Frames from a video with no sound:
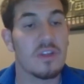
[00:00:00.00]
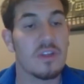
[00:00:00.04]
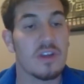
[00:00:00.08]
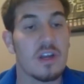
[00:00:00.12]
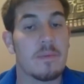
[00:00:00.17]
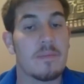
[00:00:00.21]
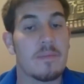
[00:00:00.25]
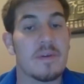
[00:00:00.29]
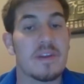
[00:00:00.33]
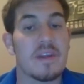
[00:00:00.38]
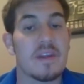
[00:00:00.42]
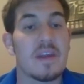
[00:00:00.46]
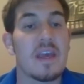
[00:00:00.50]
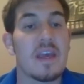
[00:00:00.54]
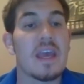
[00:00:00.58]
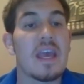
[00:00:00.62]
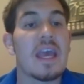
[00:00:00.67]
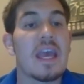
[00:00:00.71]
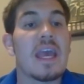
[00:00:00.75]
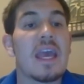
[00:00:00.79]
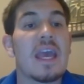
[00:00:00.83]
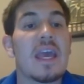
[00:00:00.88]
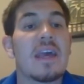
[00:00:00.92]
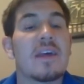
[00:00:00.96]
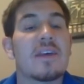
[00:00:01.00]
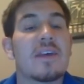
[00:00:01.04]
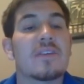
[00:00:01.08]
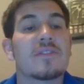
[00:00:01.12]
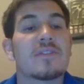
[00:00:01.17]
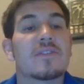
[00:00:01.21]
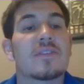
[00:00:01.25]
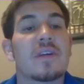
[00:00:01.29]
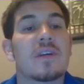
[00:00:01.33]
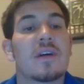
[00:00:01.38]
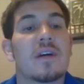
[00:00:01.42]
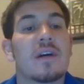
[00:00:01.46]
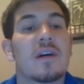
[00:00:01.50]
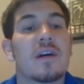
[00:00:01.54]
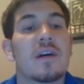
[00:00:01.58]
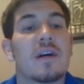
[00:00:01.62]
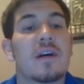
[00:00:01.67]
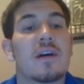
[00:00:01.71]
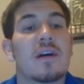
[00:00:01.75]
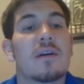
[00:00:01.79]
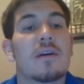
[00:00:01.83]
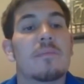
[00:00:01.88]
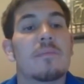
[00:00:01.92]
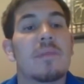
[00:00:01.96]
with a company is
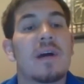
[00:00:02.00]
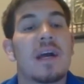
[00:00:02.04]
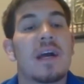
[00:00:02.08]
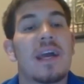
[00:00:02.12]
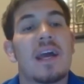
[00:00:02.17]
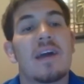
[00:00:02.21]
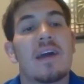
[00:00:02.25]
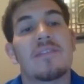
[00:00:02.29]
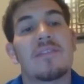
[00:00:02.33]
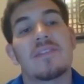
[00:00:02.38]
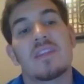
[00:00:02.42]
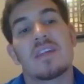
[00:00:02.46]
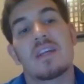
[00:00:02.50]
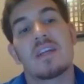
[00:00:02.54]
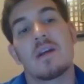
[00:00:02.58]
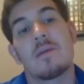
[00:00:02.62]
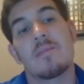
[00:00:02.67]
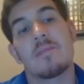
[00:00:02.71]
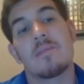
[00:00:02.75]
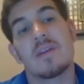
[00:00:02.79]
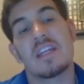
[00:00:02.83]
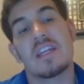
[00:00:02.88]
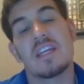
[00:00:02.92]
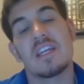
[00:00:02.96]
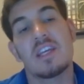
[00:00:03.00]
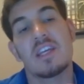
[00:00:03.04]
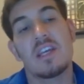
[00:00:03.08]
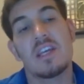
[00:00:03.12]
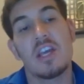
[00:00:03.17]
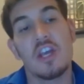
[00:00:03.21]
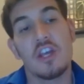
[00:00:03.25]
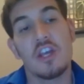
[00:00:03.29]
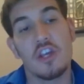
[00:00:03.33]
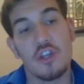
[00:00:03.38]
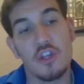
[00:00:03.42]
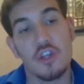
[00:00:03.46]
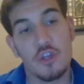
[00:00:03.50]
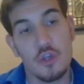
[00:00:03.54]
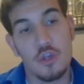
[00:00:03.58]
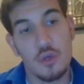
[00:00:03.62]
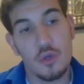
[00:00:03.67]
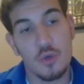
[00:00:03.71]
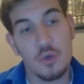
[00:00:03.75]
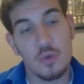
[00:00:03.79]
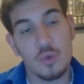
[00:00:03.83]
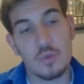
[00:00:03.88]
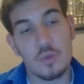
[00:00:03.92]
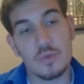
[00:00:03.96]
by having the company
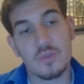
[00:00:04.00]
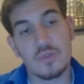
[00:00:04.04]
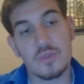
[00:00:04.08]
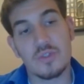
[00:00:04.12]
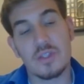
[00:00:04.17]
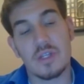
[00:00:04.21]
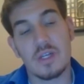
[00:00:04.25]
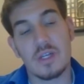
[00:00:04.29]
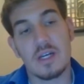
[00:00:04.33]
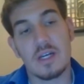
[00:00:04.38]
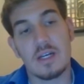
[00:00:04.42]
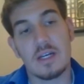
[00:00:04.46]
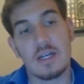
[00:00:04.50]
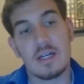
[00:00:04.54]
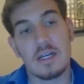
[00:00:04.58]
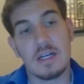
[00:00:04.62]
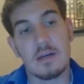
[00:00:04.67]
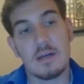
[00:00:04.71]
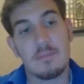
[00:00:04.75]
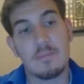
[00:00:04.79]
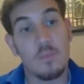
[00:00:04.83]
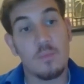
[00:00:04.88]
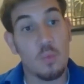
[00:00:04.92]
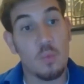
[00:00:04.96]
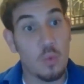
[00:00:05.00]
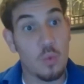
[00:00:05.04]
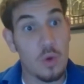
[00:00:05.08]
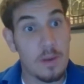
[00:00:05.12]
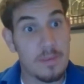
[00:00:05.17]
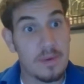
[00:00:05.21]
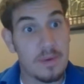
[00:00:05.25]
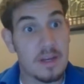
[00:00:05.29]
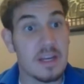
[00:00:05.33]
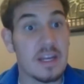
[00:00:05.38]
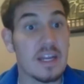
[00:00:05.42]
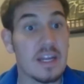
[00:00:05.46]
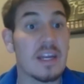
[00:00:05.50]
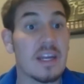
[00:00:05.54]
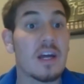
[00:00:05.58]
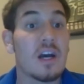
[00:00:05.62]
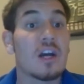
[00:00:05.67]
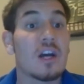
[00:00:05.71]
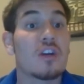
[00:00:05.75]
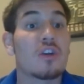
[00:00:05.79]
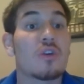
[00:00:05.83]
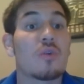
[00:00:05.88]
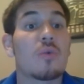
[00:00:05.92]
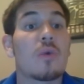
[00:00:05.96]
use women
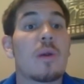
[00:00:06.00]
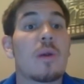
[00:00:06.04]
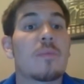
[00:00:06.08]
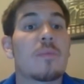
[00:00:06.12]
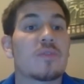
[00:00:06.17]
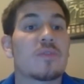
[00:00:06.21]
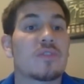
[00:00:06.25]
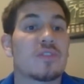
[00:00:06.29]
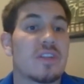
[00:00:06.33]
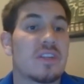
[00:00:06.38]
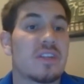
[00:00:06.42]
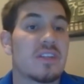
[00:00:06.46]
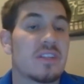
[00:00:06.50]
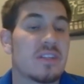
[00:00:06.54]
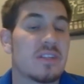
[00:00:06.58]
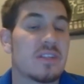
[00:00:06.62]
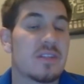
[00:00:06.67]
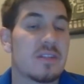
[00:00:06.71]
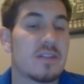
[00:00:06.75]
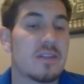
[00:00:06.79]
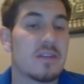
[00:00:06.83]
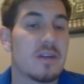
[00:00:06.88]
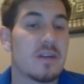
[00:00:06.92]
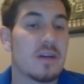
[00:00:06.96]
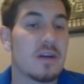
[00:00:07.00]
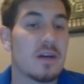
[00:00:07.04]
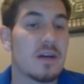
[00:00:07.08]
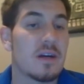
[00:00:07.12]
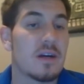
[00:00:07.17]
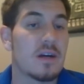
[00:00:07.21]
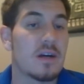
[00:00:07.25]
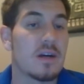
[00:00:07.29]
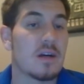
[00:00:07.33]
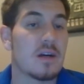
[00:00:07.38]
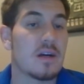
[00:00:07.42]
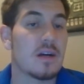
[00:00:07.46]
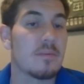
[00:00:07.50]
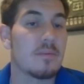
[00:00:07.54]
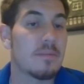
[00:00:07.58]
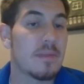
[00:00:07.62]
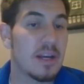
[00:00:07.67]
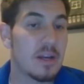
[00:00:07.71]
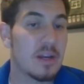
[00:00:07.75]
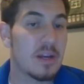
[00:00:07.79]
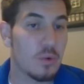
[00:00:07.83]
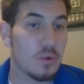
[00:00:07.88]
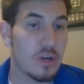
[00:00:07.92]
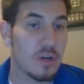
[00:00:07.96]
and underrepresented
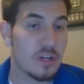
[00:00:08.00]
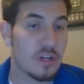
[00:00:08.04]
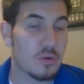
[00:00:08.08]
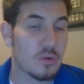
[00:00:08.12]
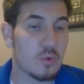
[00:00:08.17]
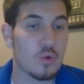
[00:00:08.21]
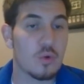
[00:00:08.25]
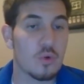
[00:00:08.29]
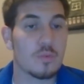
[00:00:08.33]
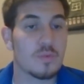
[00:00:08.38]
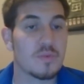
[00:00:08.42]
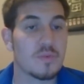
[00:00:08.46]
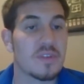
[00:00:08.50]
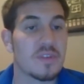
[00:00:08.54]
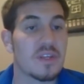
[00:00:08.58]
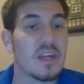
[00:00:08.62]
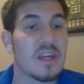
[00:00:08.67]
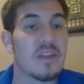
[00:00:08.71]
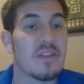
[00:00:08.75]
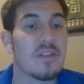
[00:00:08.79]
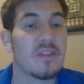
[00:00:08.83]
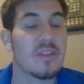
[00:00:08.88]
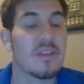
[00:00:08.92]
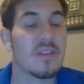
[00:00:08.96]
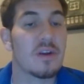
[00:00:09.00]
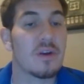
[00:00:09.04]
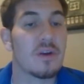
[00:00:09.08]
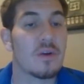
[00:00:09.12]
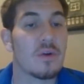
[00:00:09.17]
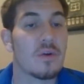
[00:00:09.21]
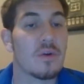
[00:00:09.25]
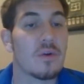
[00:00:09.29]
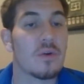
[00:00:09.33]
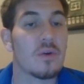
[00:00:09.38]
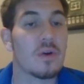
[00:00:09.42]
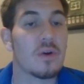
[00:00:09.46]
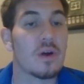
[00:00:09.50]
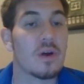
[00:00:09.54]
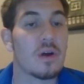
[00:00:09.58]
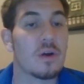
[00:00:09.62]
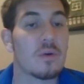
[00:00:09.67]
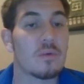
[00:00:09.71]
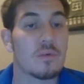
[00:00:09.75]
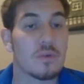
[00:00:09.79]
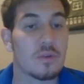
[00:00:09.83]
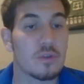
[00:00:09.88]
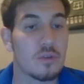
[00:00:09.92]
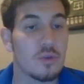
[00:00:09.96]
minority groups in their
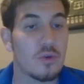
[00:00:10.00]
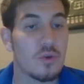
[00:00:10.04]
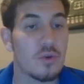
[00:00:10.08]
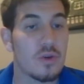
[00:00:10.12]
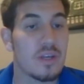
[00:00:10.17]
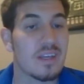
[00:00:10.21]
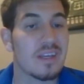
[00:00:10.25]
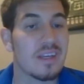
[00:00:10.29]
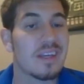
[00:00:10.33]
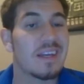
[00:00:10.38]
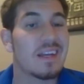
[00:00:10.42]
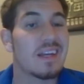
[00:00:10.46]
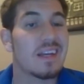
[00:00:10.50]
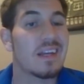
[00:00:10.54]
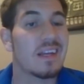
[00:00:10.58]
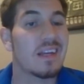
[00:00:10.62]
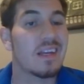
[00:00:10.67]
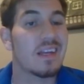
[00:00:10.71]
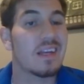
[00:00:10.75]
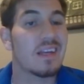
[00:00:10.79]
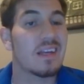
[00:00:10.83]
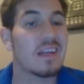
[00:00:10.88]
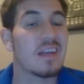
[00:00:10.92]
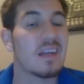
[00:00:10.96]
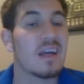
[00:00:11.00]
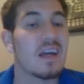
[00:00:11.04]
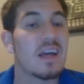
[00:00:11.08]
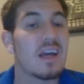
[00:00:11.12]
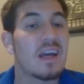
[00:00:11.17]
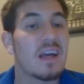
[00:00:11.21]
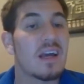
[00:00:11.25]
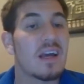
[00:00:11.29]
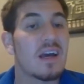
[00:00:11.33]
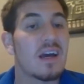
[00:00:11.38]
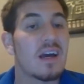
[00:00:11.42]
recruiting and